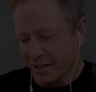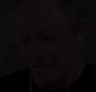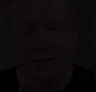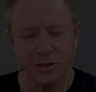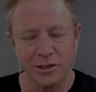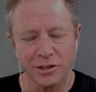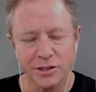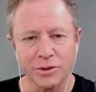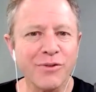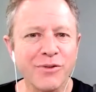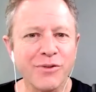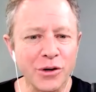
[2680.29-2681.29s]
So it's time
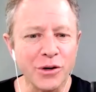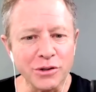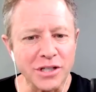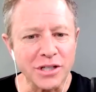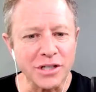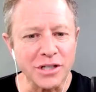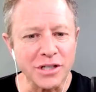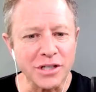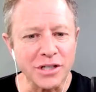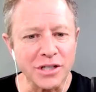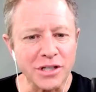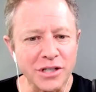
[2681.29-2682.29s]
for our new
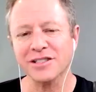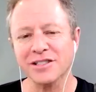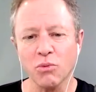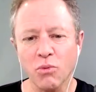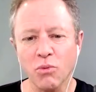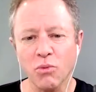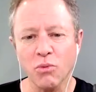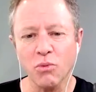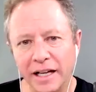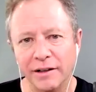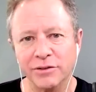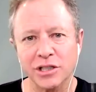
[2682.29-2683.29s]
segment, Guess the
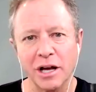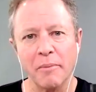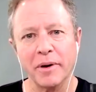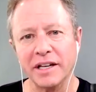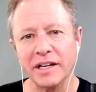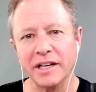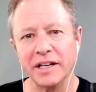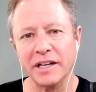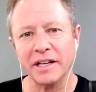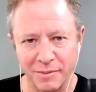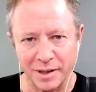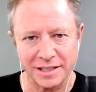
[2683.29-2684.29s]
Why of Somebody
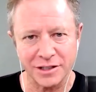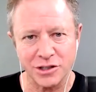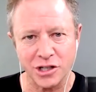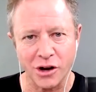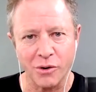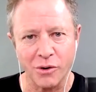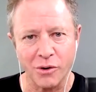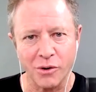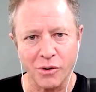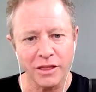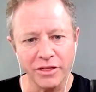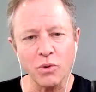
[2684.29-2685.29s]
Famous. And so
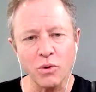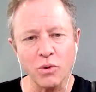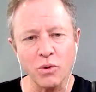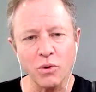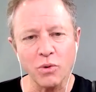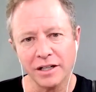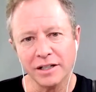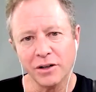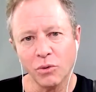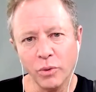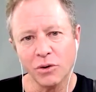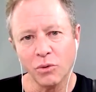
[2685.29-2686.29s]
this week,
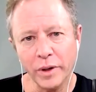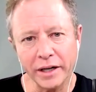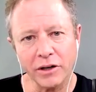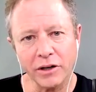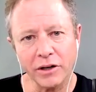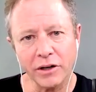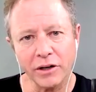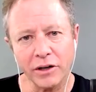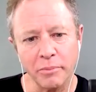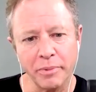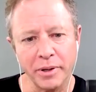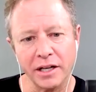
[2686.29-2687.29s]
we are going
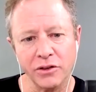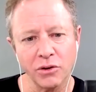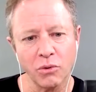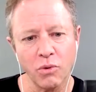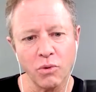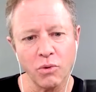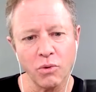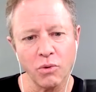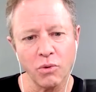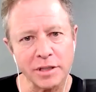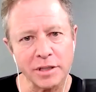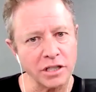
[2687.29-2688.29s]
to pick the
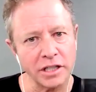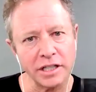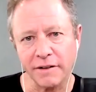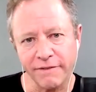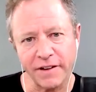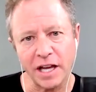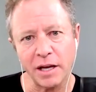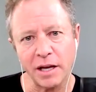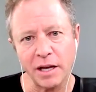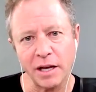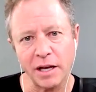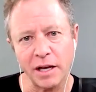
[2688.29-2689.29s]
famous person. He's a
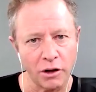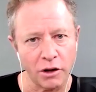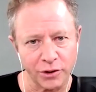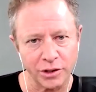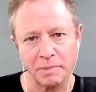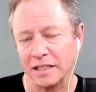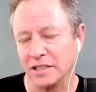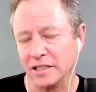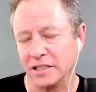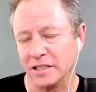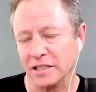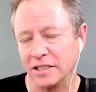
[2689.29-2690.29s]
famous golfer,
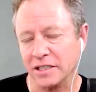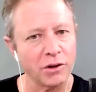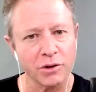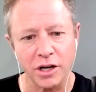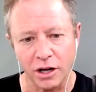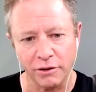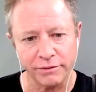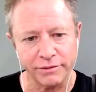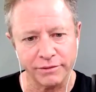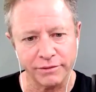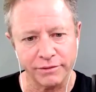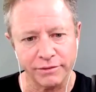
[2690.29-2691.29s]
especially if you follow
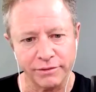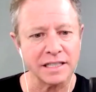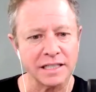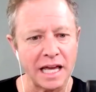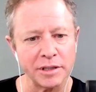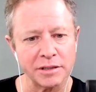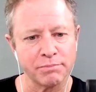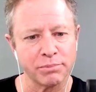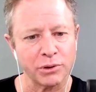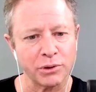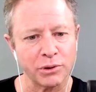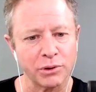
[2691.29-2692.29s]
golf. His name
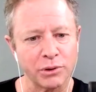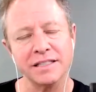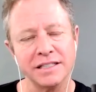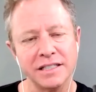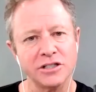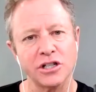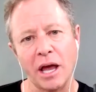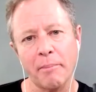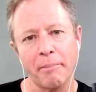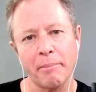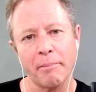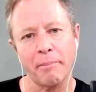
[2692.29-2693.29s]
is Bryson
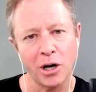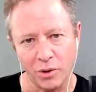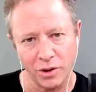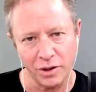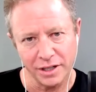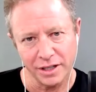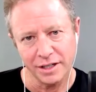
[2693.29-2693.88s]
DeChambeau.